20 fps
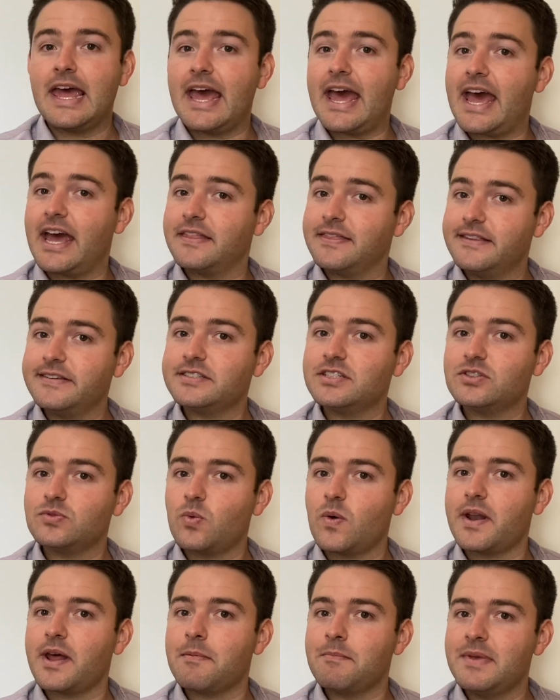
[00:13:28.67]
And this is
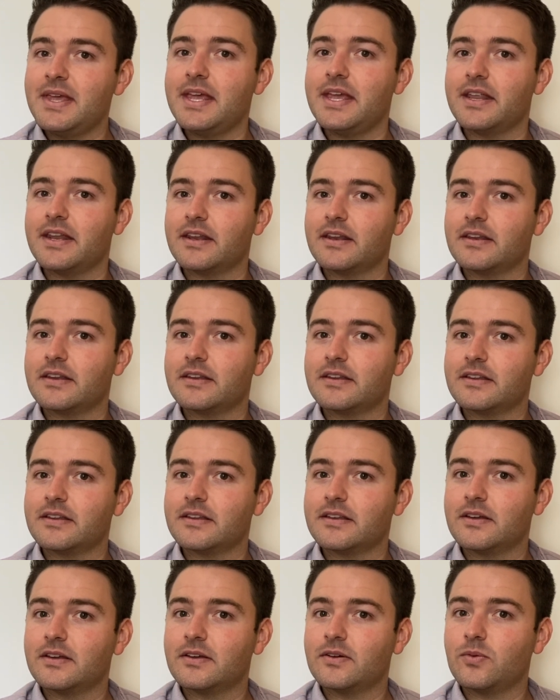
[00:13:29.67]
what I mean
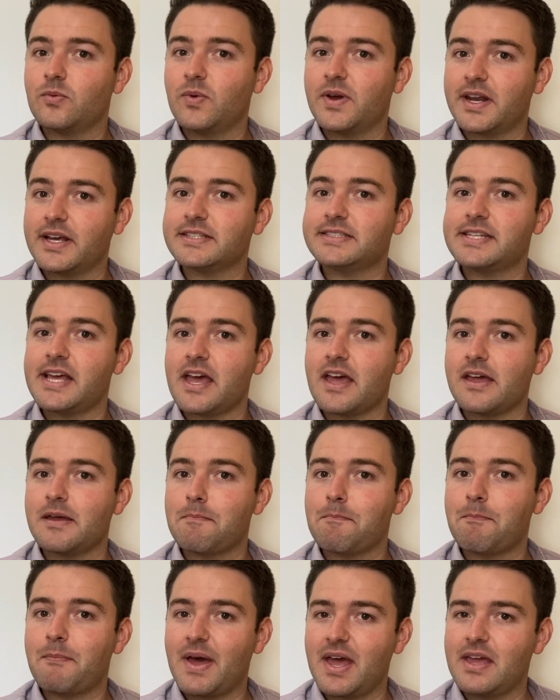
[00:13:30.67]
when I say
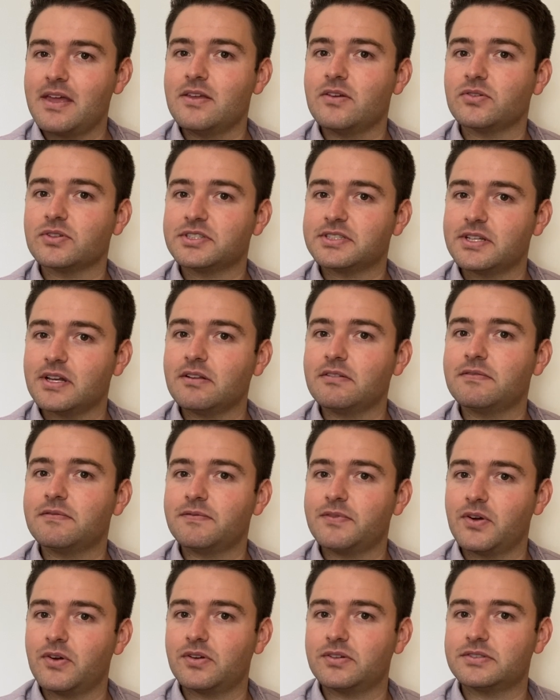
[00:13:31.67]
pay yourself
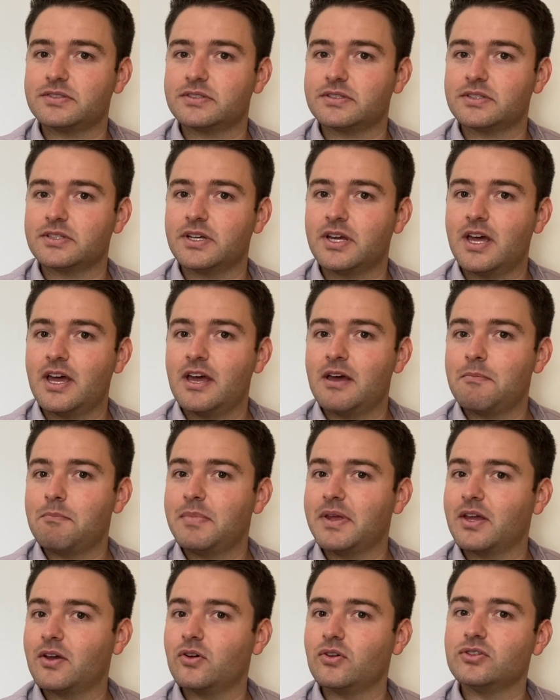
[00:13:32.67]
first,
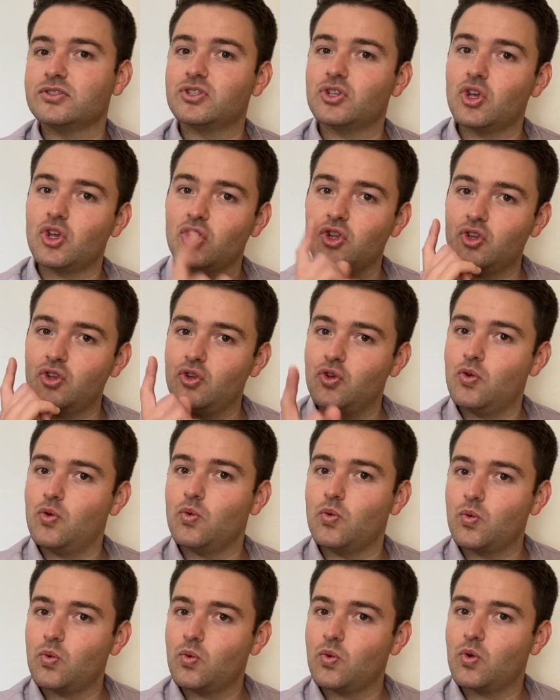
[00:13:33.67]
because you
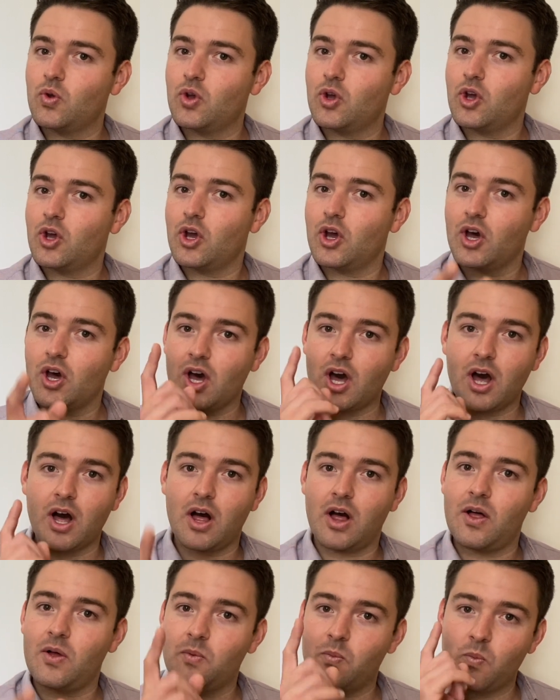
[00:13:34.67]

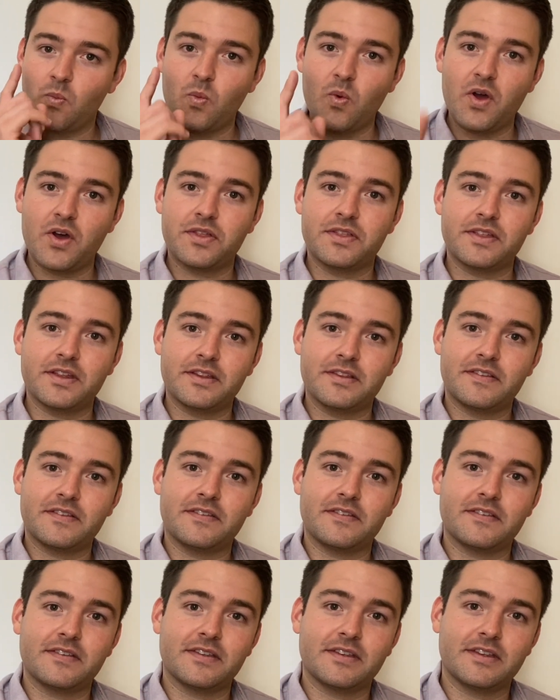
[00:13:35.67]
are
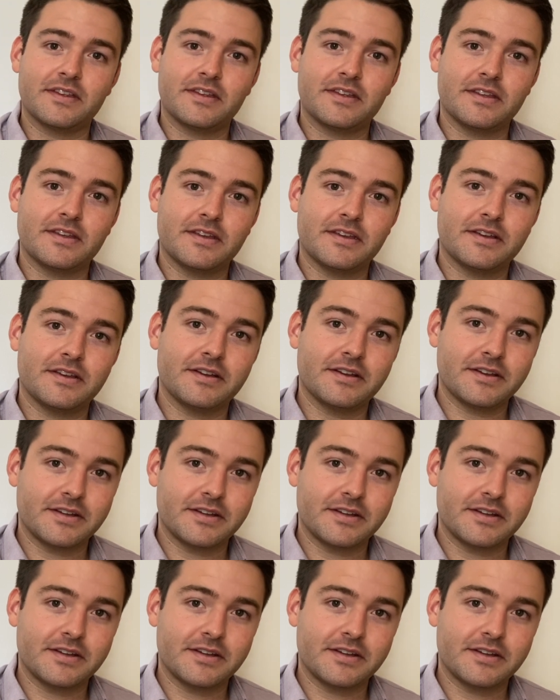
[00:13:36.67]
worth it.